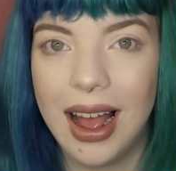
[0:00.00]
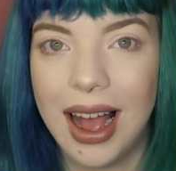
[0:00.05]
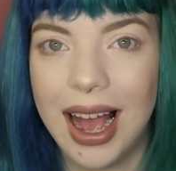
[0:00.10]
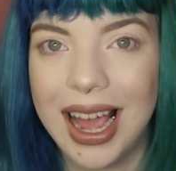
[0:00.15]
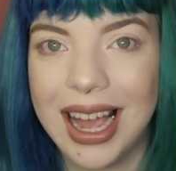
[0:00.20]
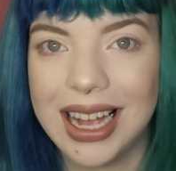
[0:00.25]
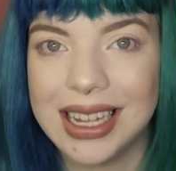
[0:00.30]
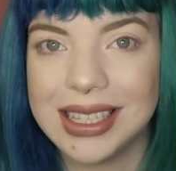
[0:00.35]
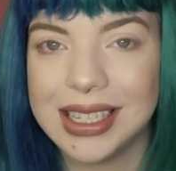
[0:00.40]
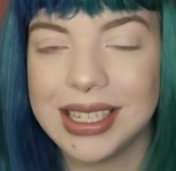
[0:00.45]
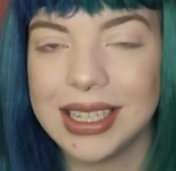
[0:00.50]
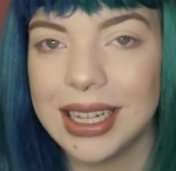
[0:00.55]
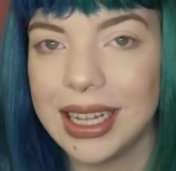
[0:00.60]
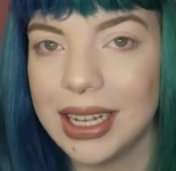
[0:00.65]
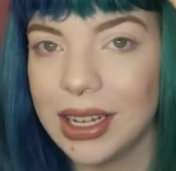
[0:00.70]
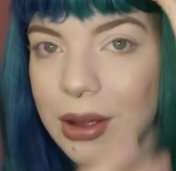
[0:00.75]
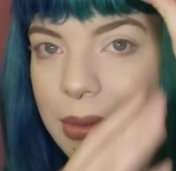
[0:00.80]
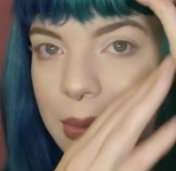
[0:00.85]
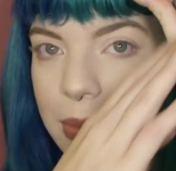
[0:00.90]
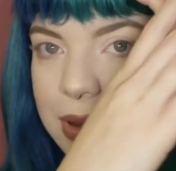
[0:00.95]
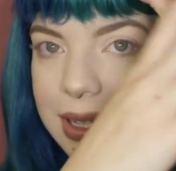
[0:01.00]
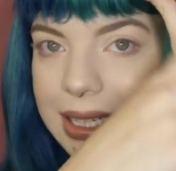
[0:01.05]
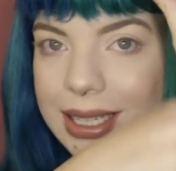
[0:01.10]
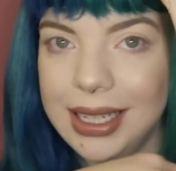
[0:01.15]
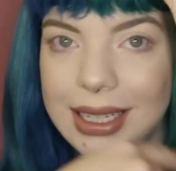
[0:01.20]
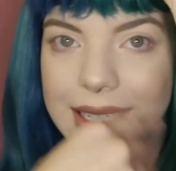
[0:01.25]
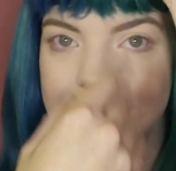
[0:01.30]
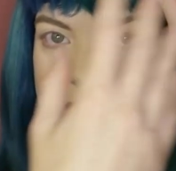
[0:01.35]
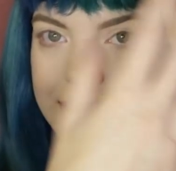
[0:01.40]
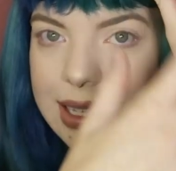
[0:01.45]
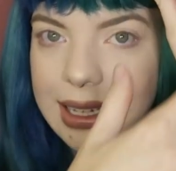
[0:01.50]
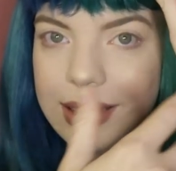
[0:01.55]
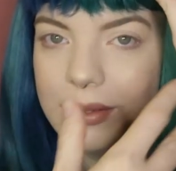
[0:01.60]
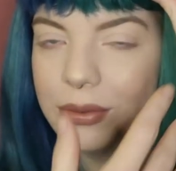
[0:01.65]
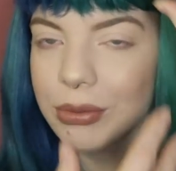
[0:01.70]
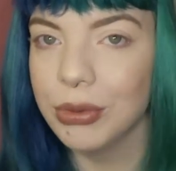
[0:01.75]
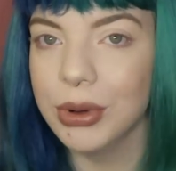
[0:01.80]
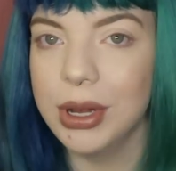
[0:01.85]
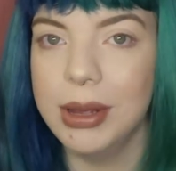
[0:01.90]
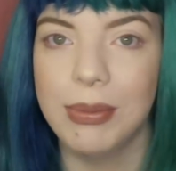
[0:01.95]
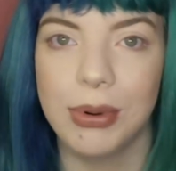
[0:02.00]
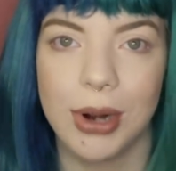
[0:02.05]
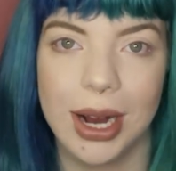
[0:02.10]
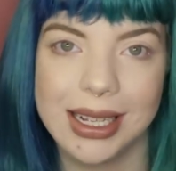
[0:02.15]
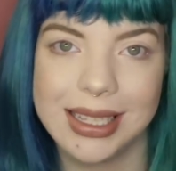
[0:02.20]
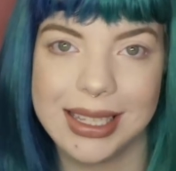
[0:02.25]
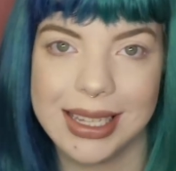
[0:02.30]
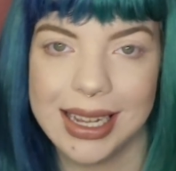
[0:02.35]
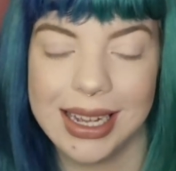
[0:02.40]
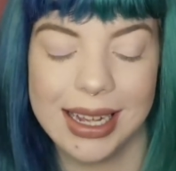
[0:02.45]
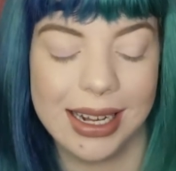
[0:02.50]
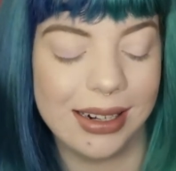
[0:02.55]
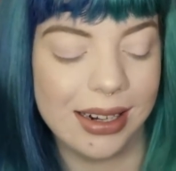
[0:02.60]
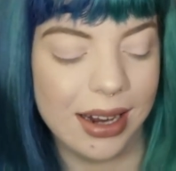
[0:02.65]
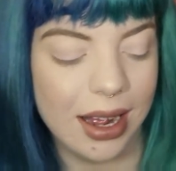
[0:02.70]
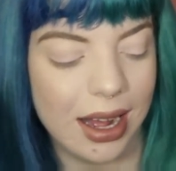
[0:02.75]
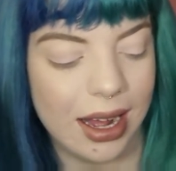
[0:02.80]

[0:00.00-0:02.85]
I had to like completely repress it.